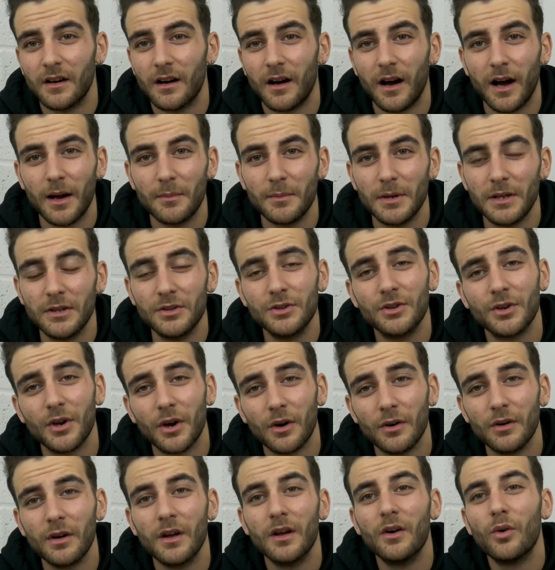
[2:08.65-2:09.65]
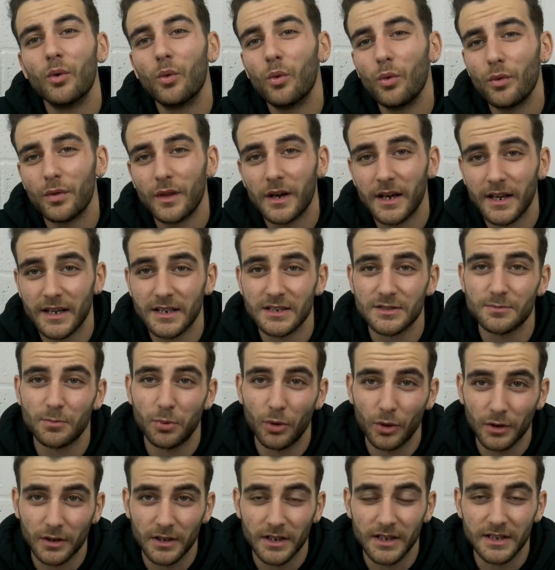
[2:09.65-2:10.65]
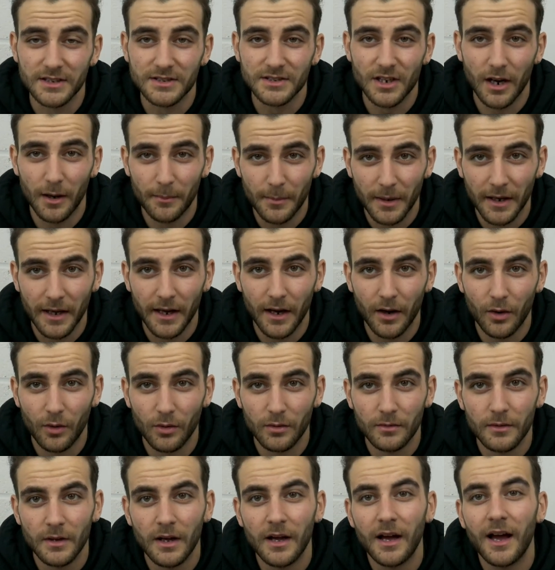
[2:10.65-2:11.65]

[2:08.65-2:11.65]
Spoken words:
I mean, you know, all the latest pod kits coming out